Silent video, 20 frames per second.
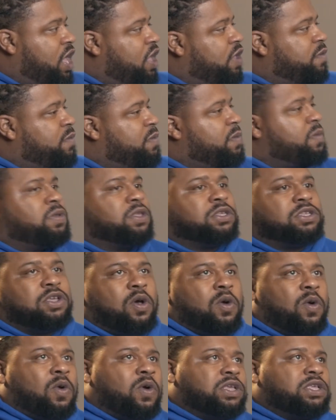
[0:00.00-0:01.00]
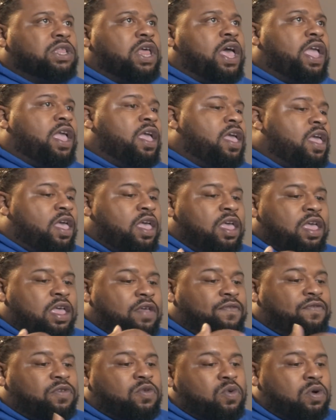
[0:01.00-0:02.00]
Right. So it's like,
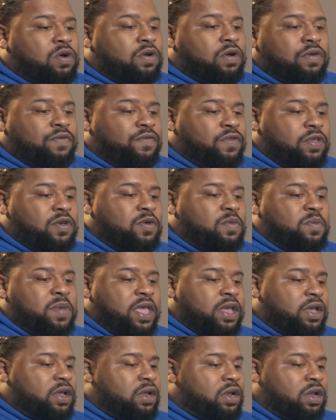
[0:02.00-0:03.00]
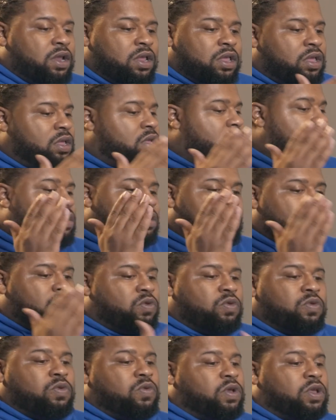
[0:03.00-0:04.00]
if you are a filmmaker,
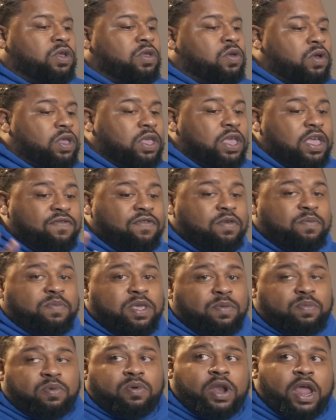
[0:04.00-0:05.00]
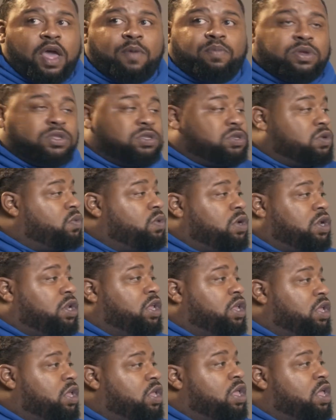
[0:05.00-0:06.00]
you're giving people an
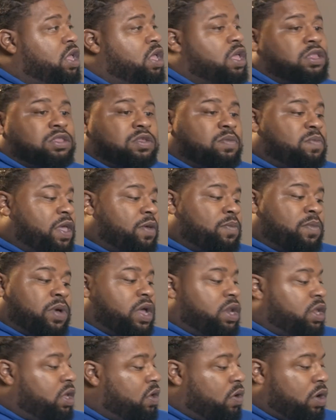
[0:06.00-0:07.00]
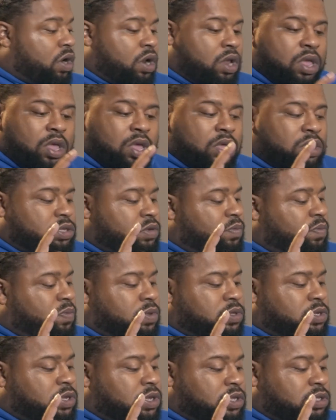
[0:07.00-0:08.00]
opportunity to make money or
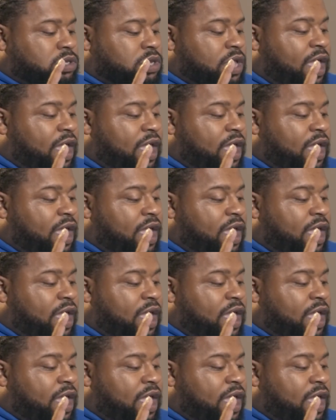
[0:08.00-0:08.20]
to